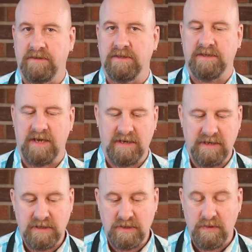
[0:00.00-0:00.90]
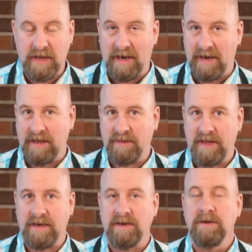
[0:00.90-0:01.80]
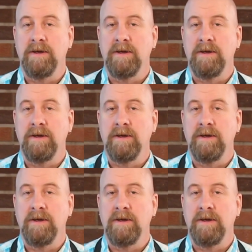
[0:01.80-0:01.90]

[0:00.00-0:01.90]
and slightly gooey. I like that.